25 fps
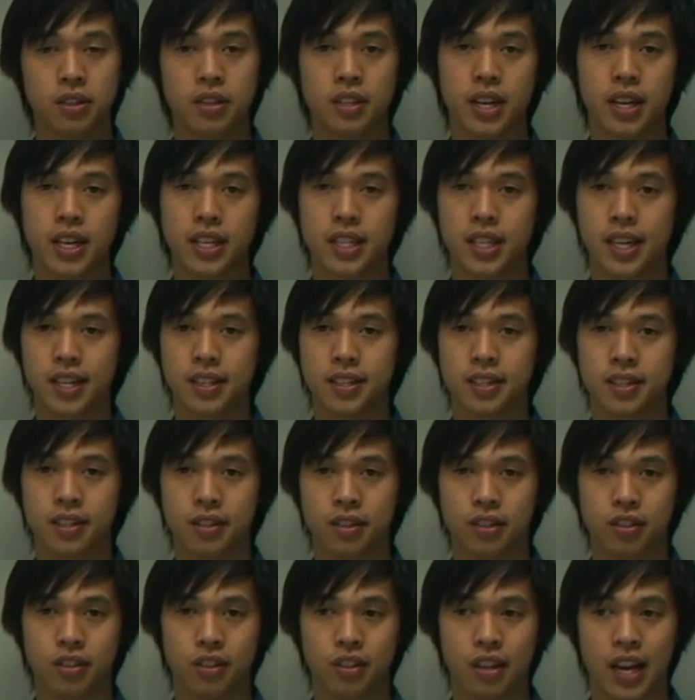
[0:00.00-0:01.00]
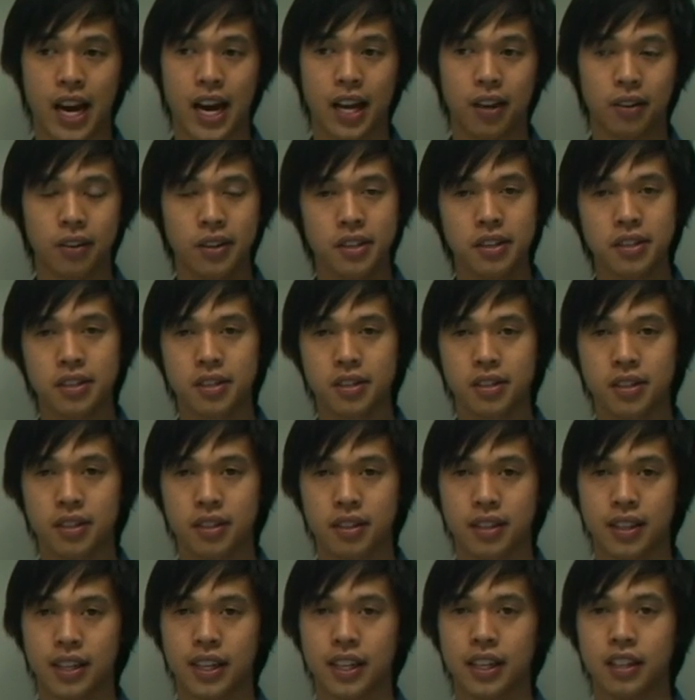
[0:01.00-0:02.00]
today's lesson on alloys
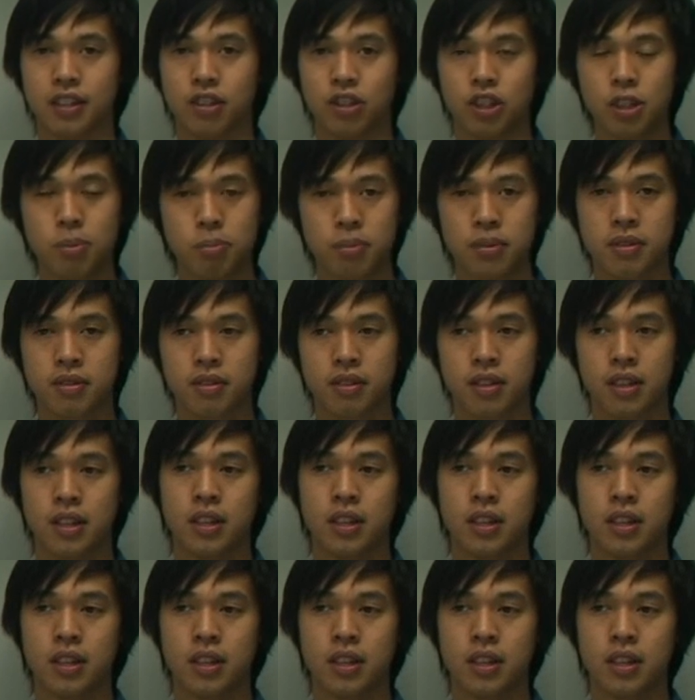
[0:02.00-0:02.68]
and ships.